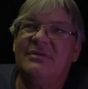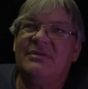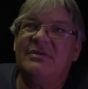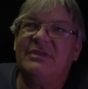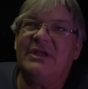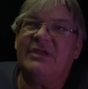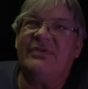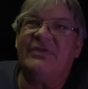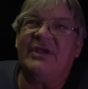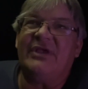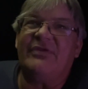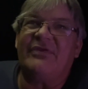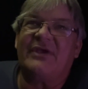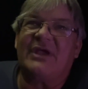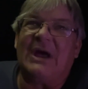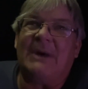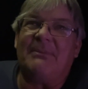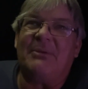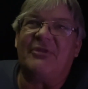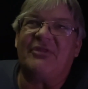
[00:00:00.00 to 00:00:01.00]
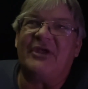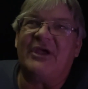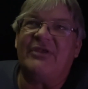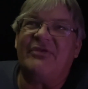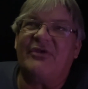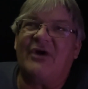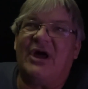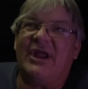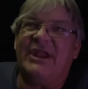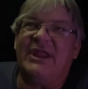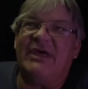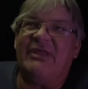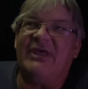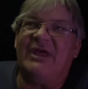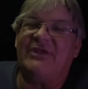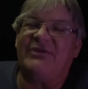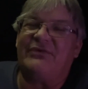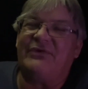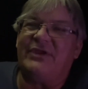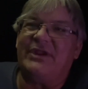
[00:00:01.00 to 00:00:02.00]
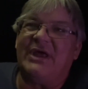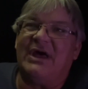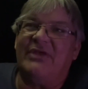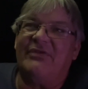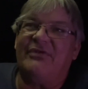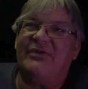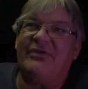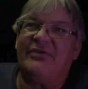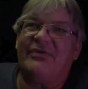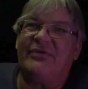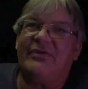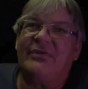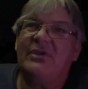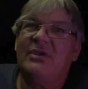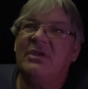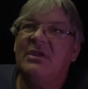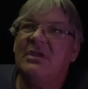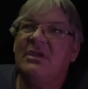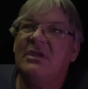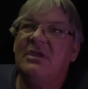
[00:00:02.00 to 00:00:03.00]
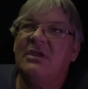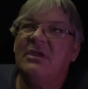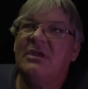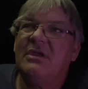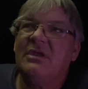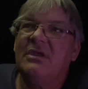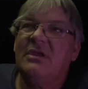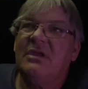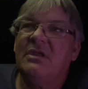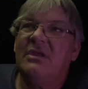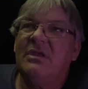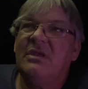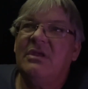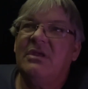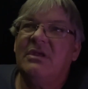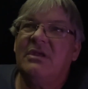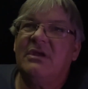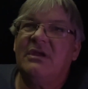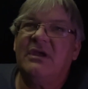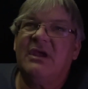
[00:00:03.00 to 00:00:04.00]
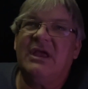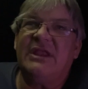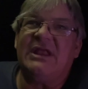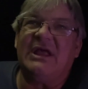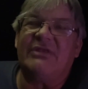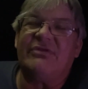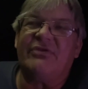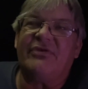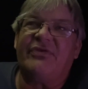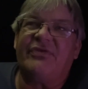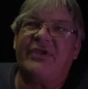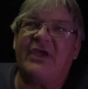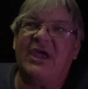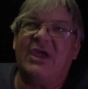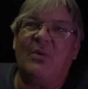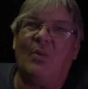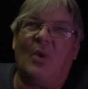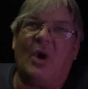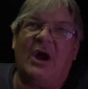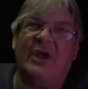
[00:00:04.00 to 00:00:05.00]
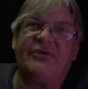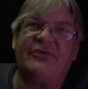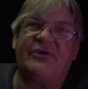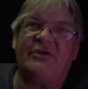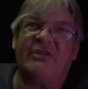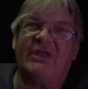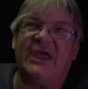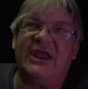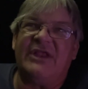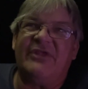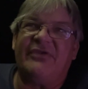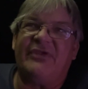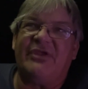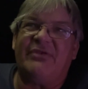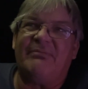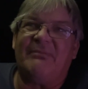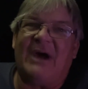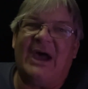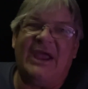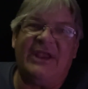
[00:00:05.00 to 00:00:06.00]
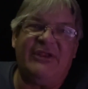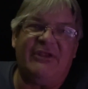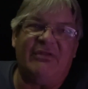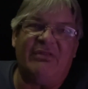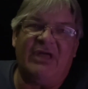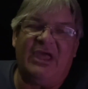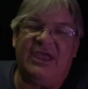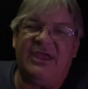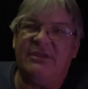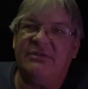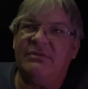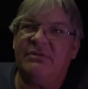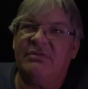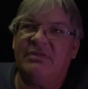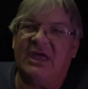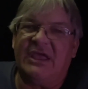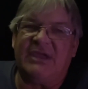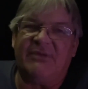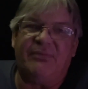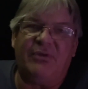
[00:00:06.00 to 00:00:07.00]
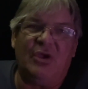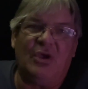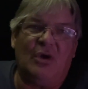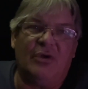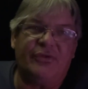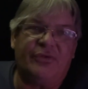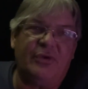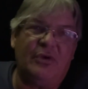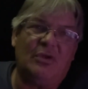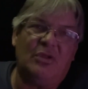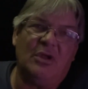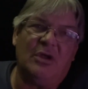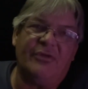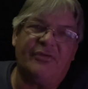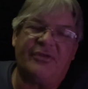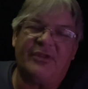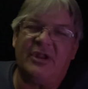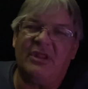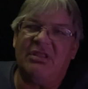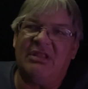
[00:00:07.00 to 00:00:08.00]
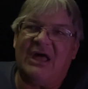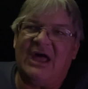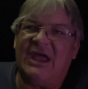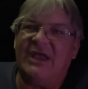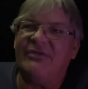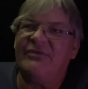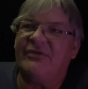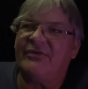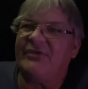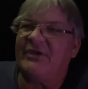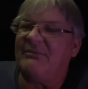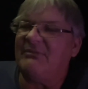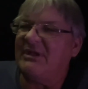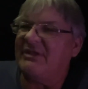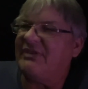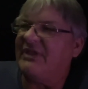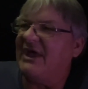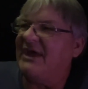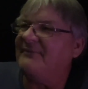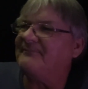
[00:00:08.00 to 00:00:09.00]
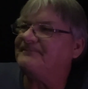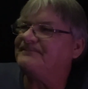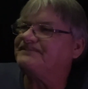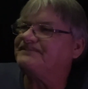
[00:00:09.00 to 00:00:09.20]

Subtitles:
there's a couple things on there that she does is, it doesn't say watch your lane, it says mind your lane. Like if you go too close to the lines or something like that.